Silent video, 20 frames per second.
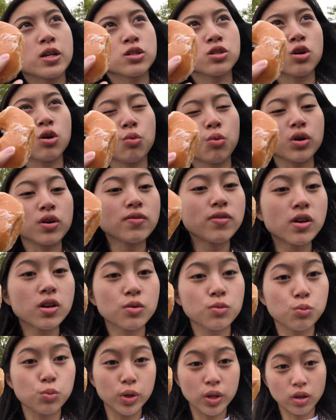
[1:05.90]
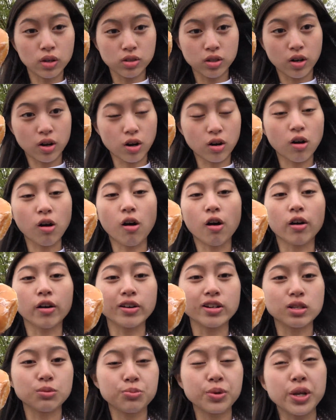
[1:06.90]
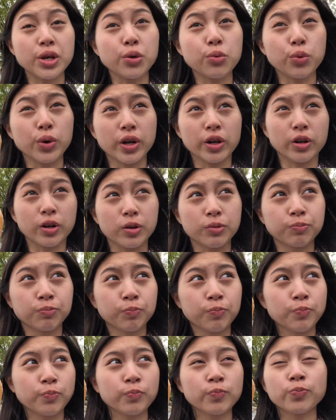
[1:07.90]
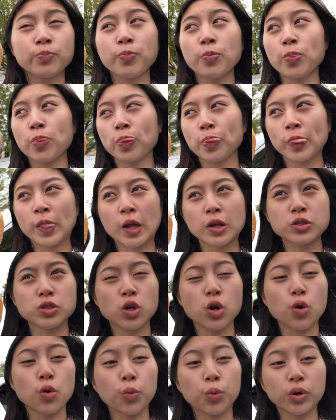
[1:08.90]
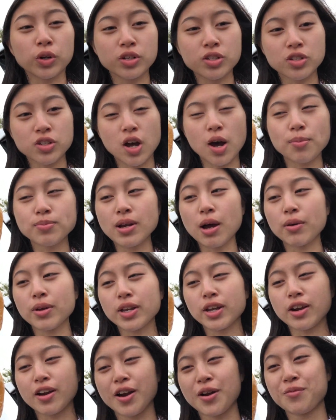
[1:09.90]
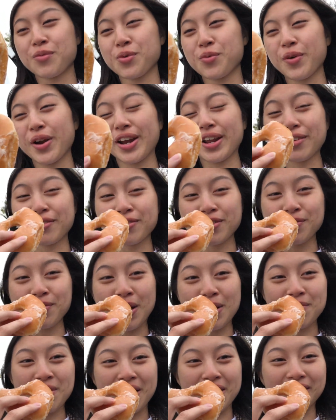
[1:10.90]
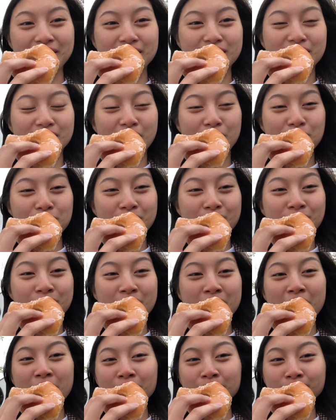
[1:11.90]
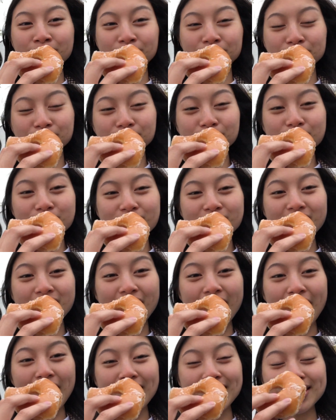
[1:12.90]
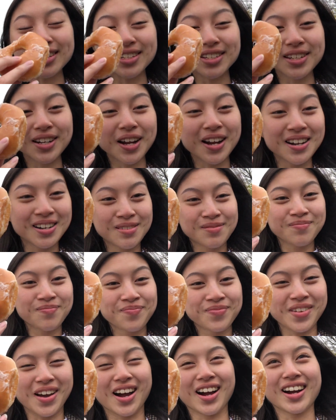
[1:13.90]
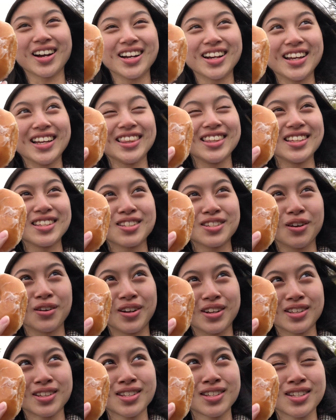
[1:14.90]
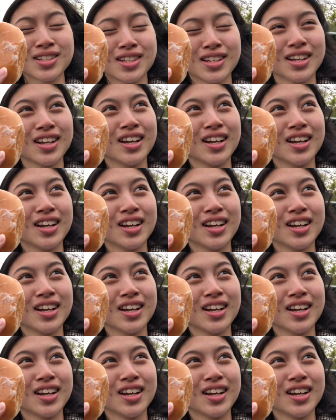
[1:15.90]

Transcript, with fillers: So one of the wheels on our car is being weird. So we're stopped out here and we're waiting for my parents to come pick me up. And I'm gonna eat these donuts